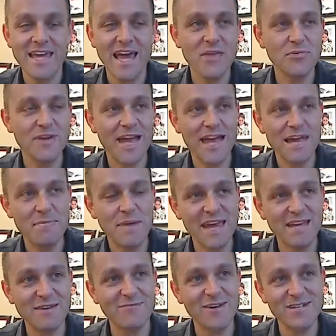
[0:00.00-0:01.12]
Catherine Ann
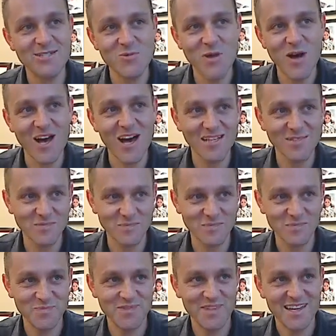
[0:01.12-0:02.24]
Payne Francois.
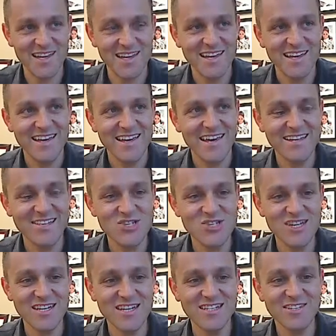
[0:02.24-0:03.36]
And
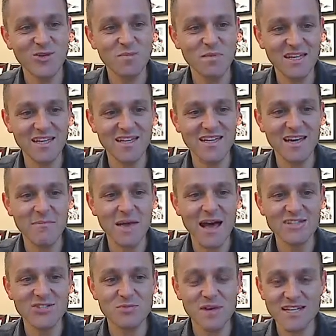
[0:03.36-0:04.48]
she told me at
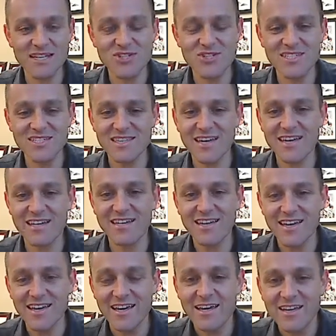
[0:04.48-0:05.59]
Mastermind, she's like,
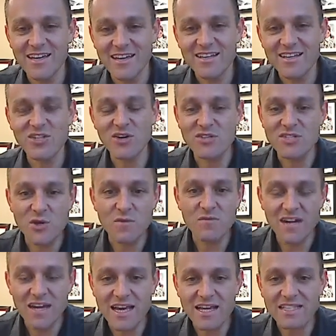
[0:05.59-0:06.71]
so it's so
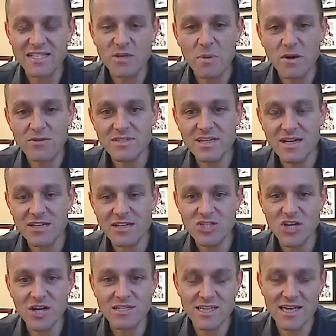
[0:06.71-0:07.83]
funny, I see you posting on
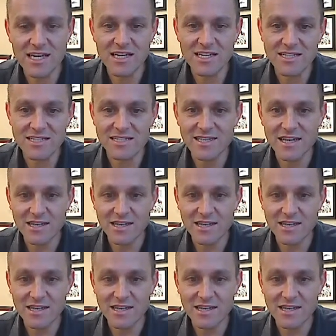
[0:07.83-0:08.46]
Sean T, and it's